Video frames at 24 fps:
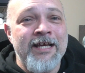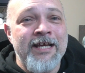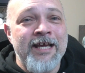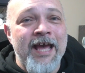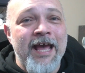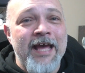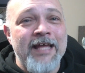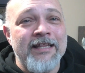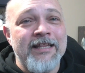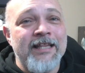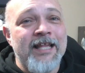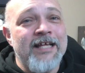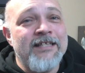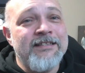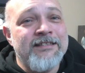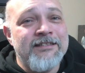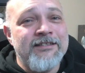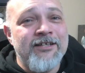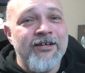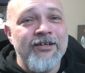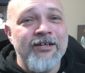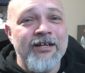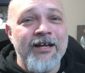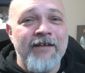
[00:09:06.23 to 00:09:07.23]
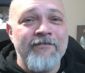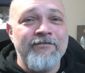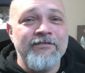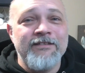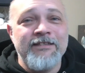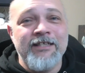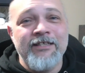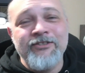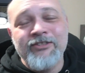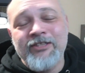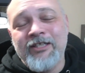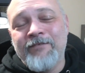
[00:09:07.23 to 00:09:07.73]
And let's start a
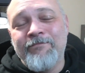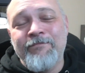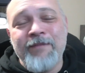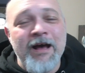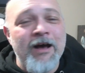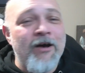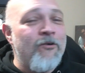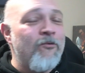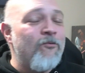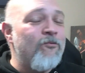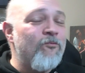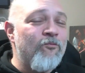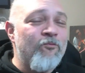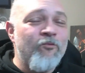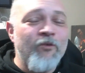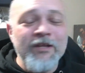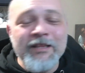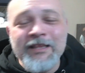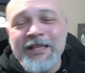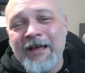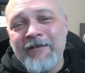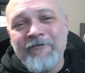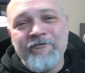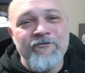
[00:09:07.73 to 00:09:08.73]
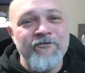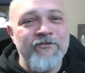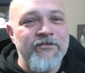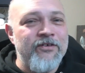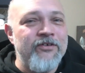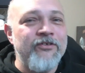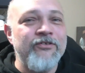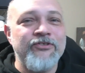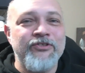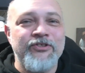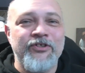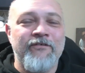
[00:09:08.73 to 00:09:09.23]
conversation about what that
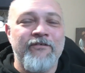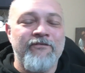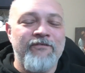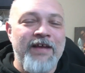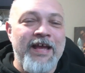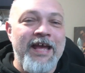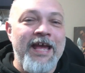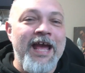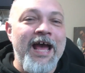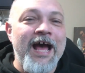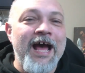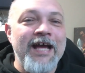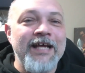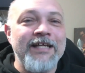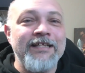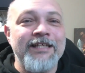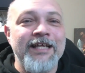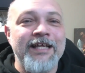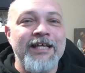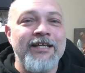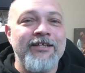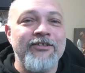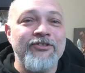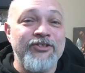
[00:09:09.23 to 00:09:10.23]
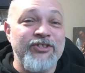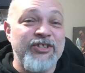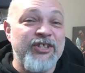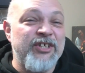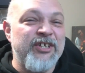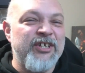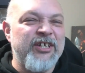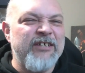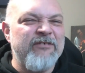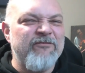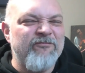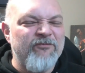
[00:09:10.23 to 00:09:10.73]
future of AI and data
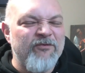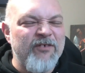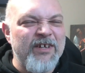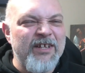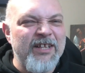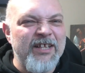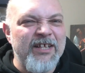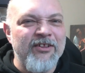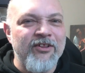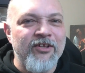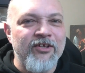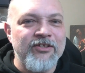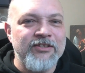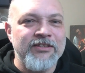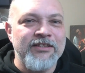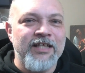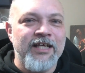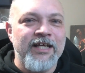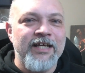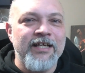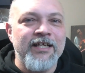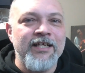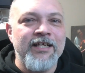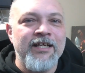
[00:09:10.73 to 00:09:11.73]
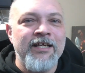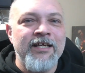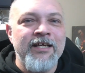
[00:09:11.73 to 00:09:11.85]
engineering really looks like.